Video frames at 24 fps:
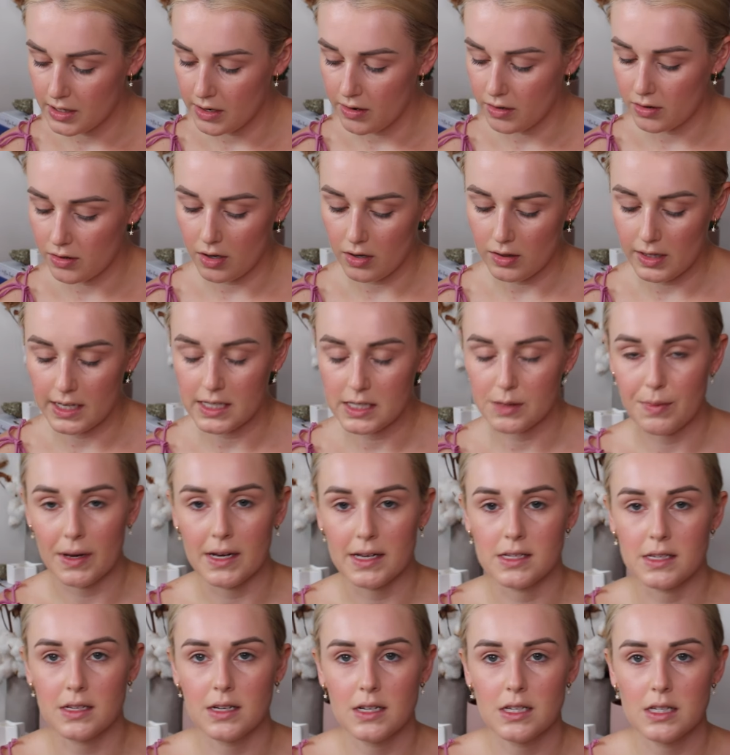They're a lot less
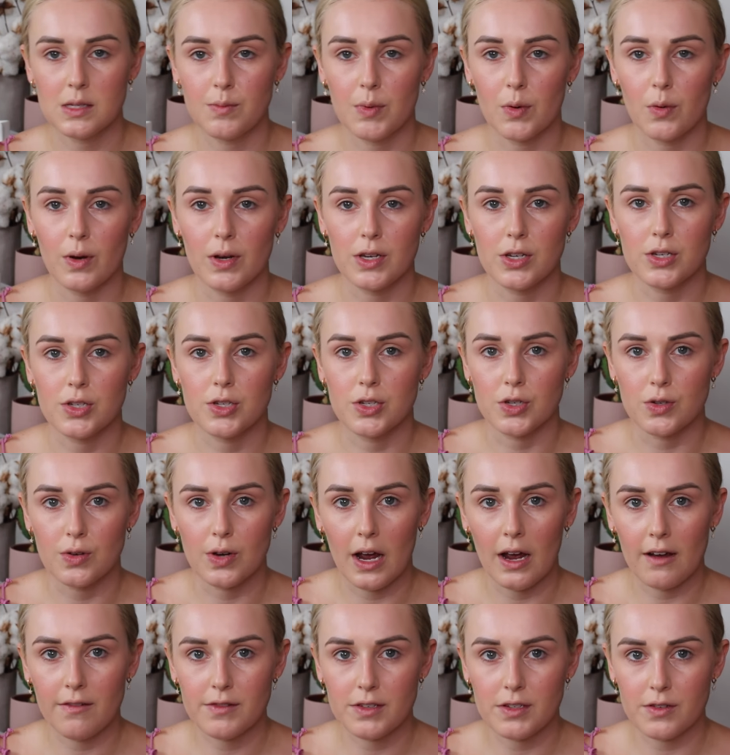maintenance, but when you do
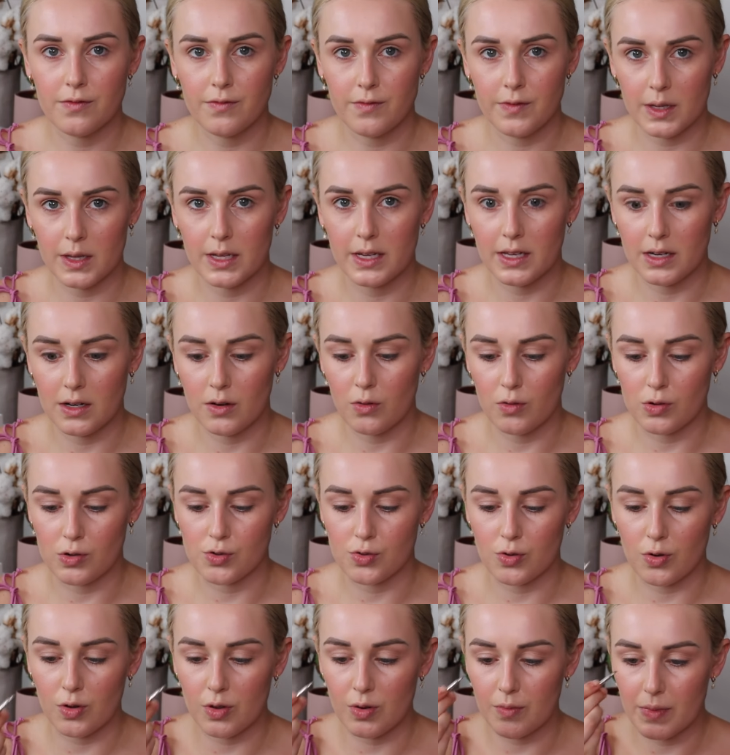have to fill in or
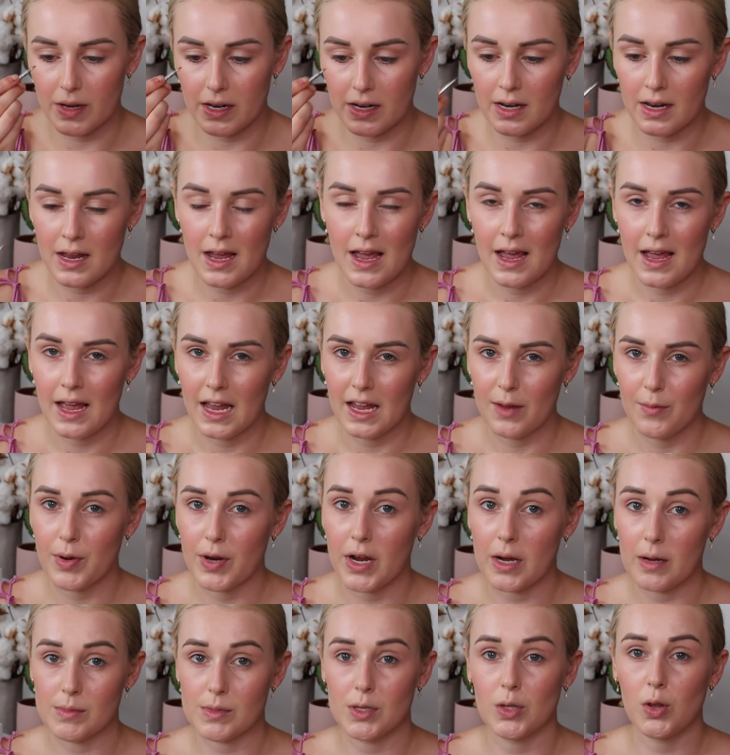draw them in, it
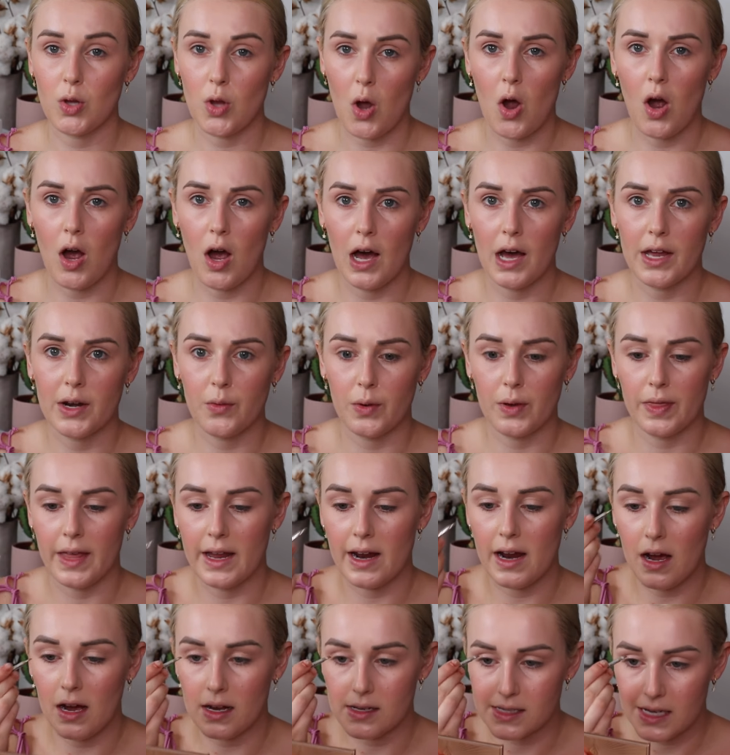becomes a lot harder when they
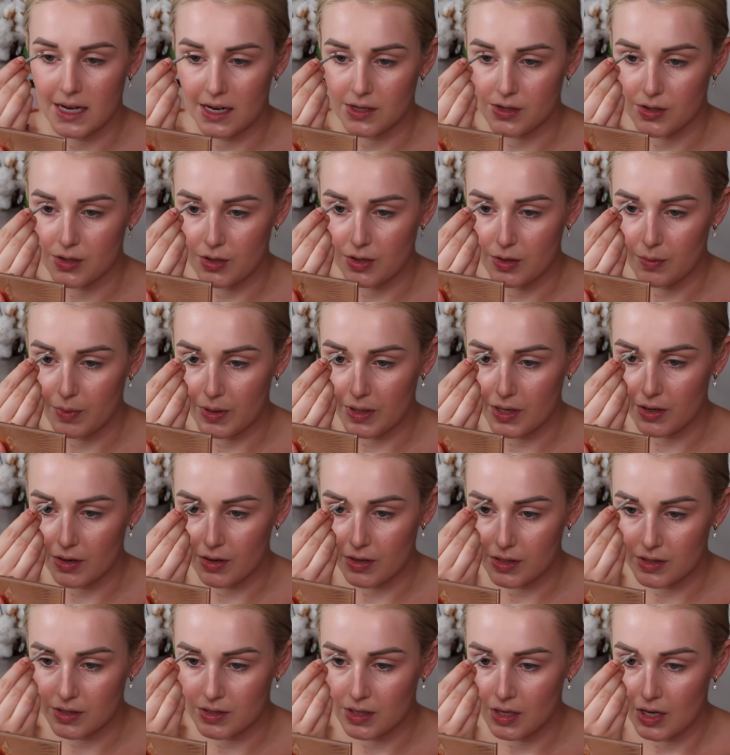are tattooed
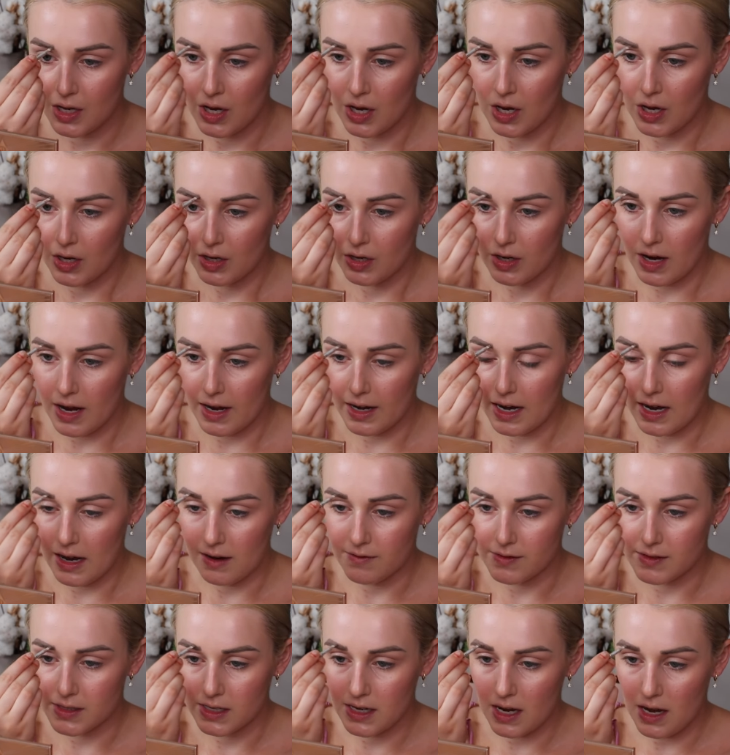because you kind of
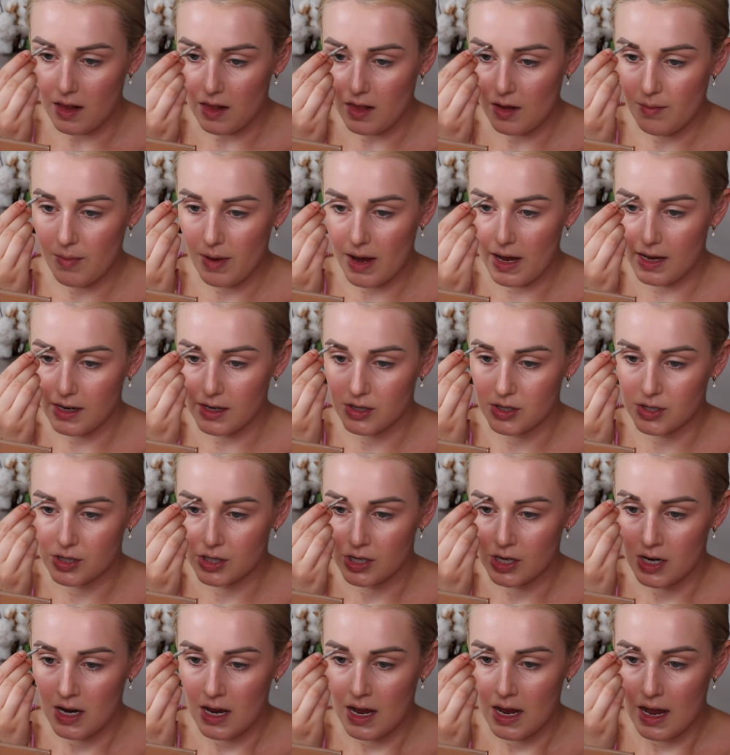have to color
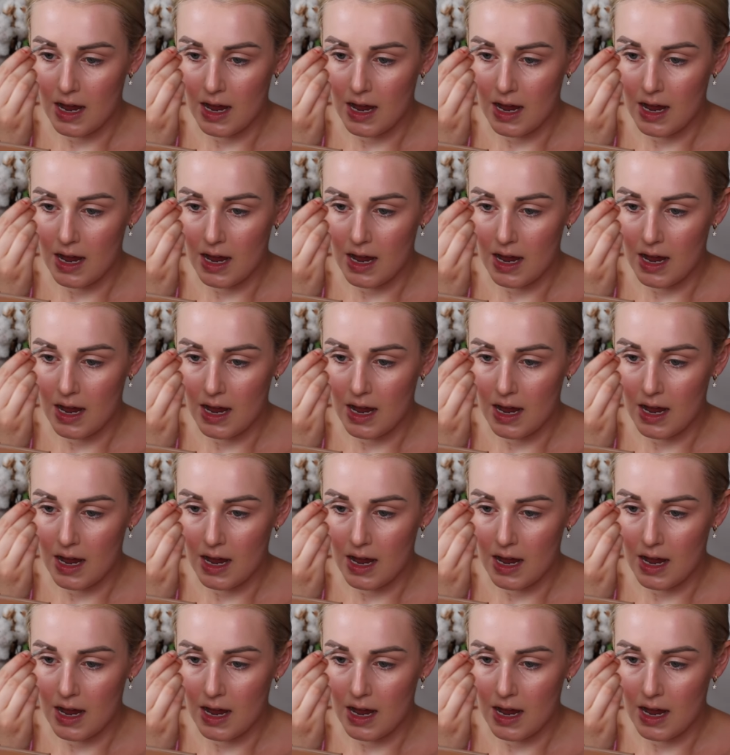match,